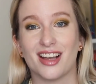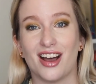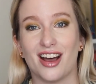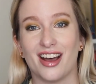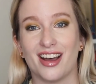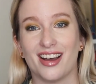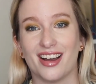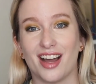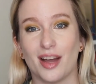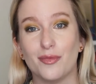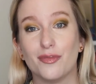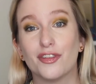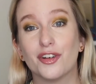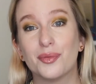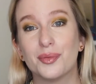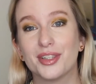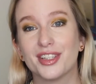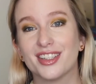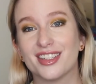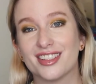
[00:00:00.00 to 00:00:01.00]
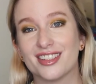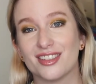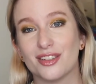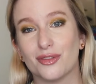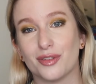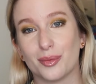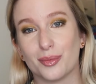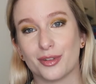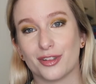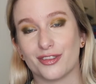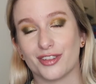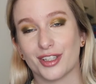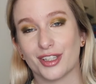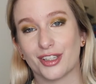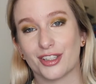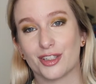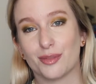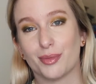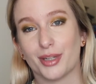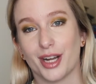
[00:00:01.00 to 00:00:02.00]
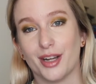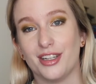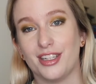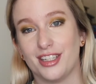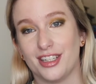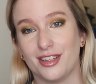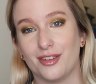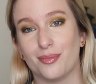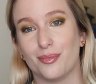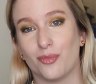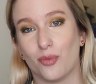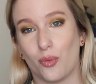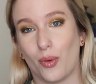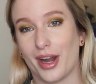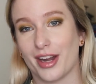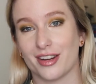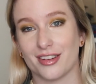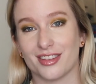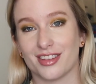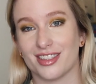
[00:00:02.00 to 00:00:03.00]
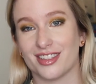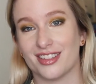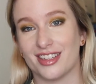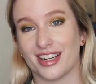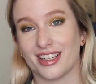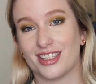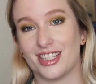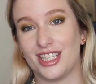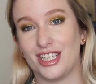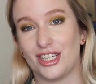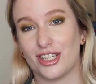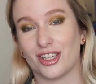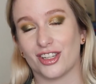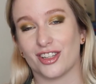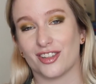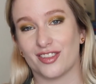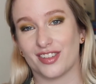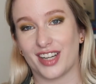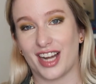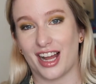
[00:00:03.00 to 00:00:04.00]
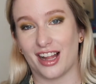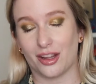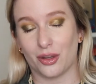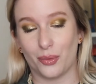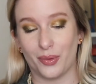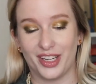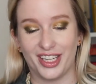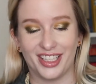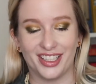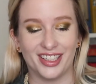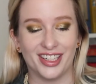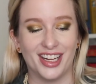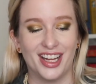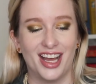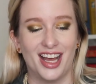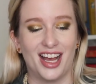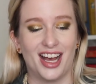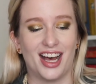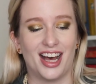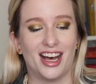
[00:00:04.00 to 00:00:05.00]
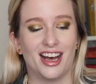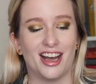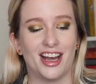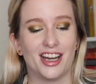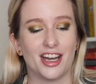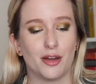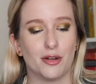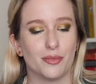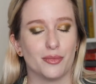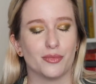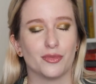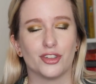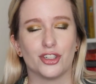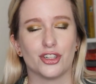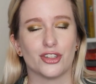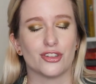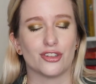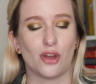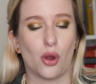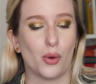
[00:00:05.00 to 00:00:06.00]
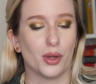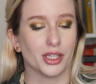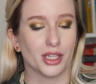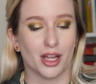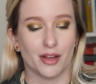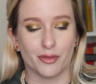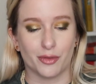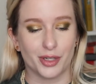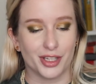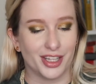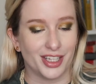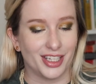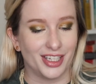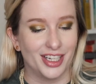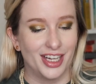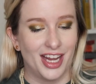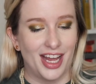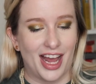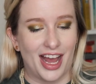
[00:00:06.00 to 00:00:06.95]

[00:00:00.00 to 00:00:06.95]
I'm filming this November 1st, but I did wear this next t-shirt for Halloween, and I'm just so in love with it.